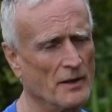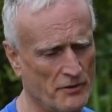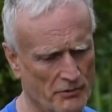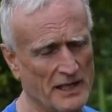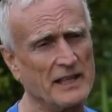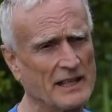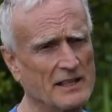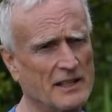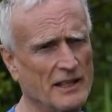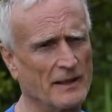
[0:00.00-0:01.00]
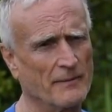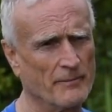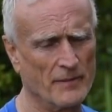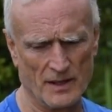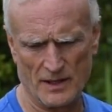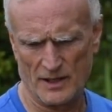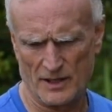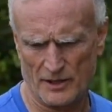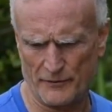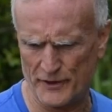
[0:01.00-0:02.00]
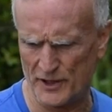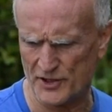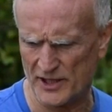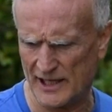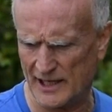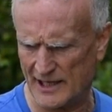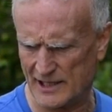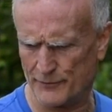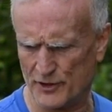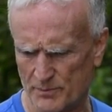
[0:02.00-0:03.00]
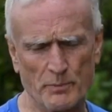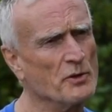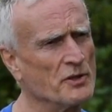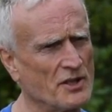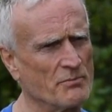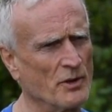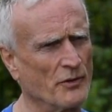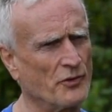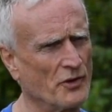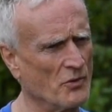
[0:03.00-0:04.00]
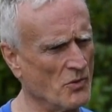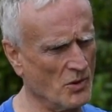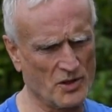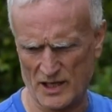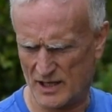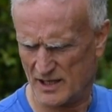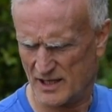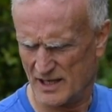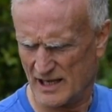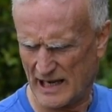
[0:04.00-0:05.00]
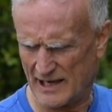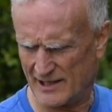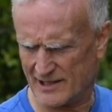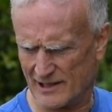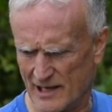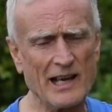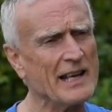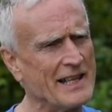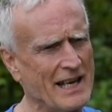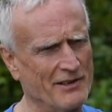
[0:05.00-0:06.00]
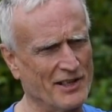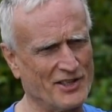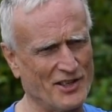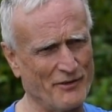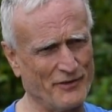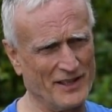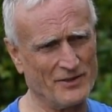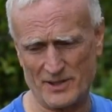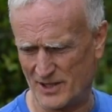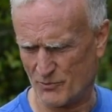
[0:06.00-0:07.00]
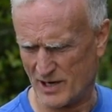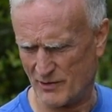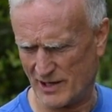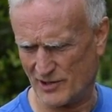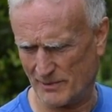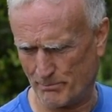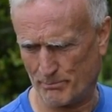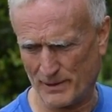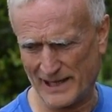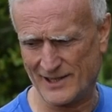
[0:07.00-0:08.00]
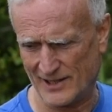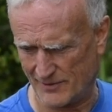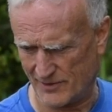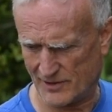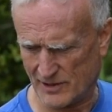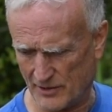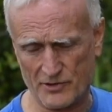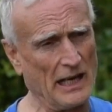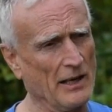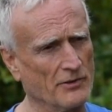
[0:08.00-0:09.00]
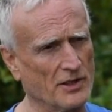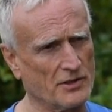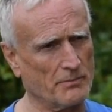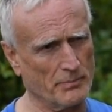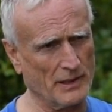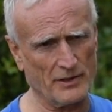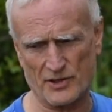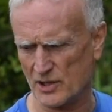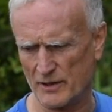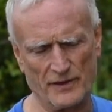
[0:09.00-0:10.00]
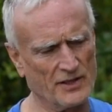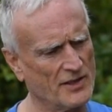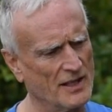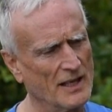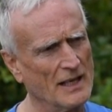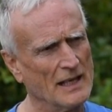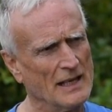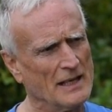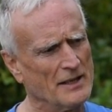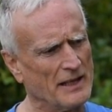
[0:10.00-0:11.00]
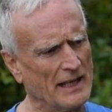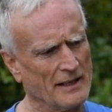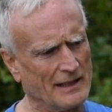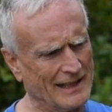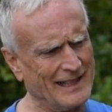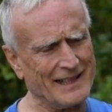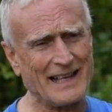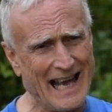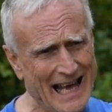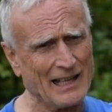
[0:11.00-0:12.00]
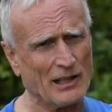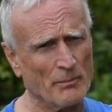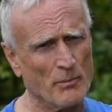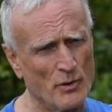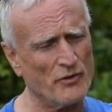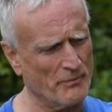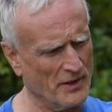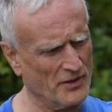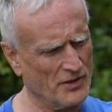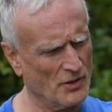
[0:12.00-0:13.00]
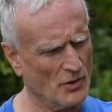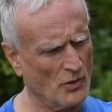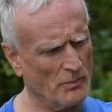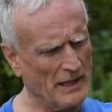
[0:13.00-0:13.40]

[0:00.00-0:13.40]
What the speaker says: three things occur. The first thing is if the spoon doesn't move through the water, and it's lying there at the surface, which is where you actually place it, it goes down just below the surface, then clearly the handle movement will